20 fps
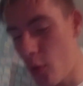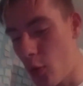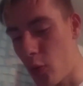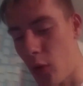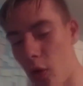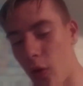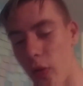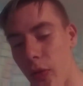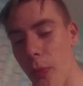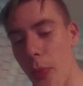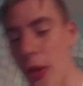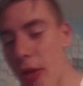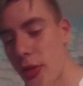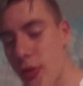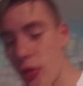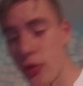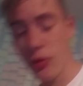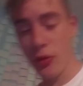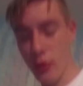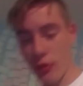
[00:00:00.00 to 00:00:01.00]
Ooh, look, the
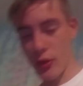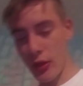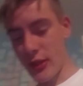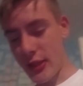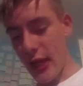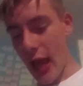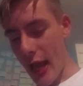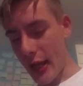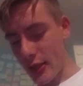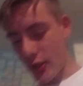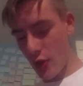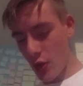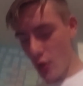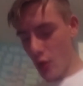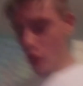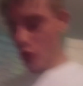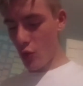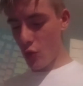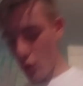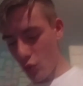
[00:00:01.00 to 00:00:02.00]
person has text
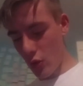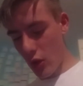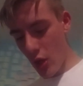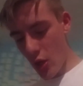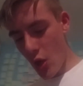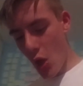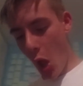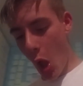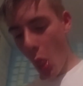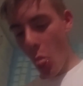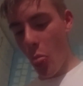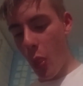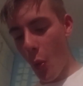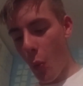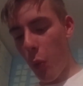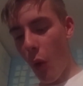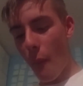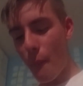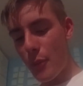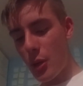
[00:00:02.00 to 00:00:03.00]
who, the
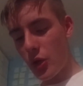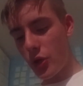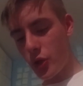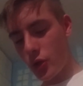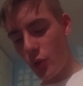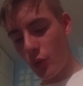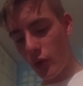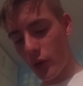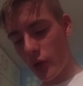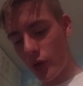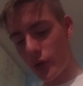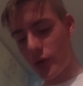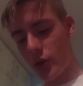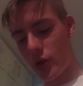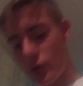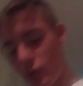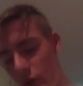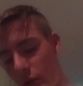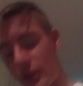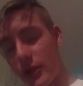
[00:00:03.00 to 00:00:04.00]
one person who wanted us
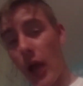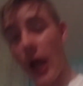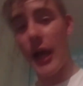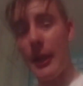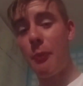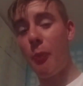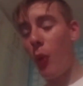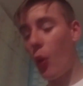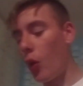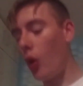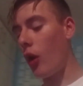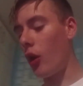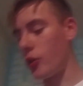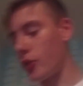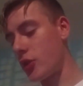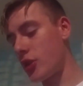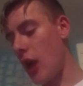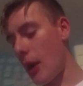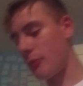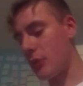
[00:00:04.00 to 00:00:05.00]
to do this. I put
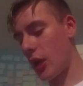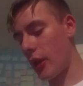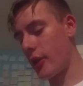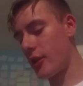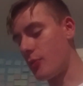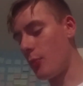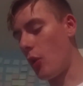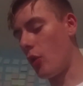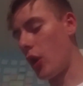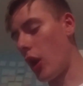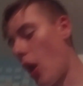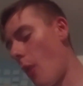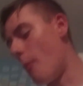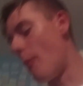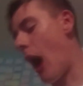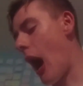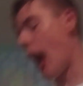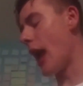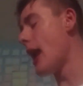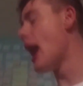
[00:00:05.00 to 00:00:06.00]
on Snapchat this morning on
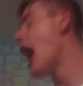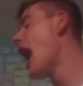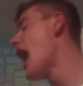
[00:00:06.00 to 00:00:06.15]
my